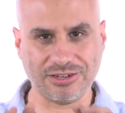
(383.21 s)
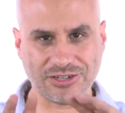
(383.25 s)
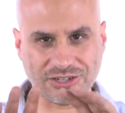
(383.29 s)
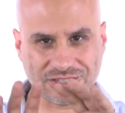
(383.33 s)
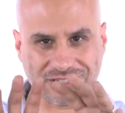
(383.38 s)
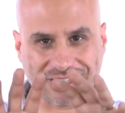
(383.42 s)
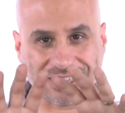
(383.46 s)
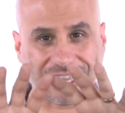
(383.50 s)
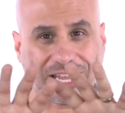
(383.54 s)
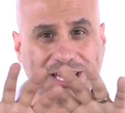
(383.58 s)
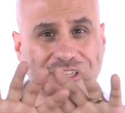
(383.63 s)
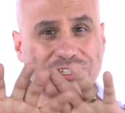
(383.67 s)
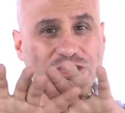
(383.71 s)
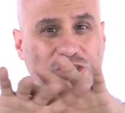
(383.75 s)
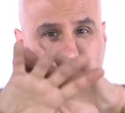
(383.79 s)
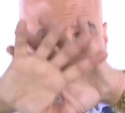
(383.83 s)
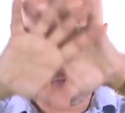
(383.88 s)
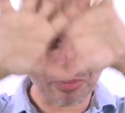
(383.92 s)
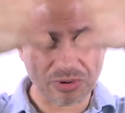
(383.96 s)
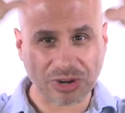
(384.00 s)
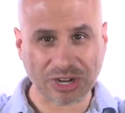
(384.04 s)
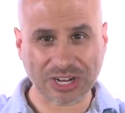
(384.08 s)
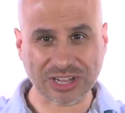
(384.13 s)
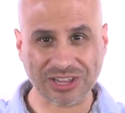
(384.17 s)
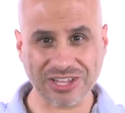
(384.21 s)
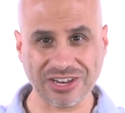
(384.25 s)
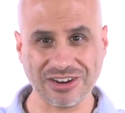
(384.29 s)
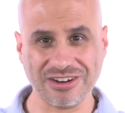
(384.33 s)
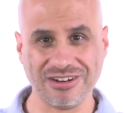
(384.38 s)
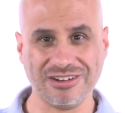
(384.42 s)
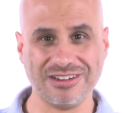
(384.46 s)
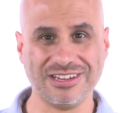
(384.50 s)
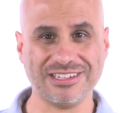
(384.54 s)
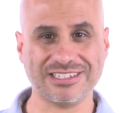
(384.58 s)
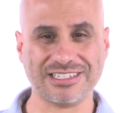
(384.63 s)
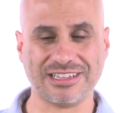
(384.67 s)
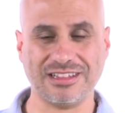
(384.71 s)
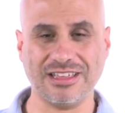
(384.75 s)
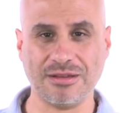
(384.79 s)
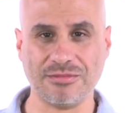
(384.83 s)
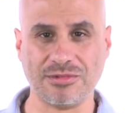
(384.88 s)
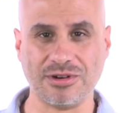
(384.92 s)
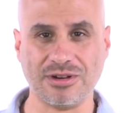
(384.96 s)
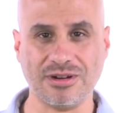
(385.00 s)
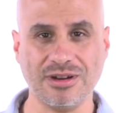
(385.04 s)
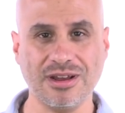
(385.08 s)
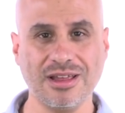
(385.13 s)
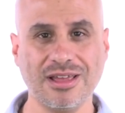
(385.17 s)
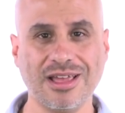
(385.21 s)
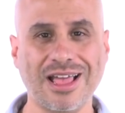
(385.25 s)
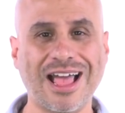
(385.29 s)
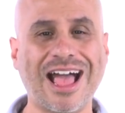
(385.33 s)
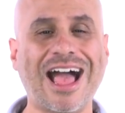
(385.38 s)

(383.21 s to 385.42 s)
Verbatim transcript: just a super clear disclaimer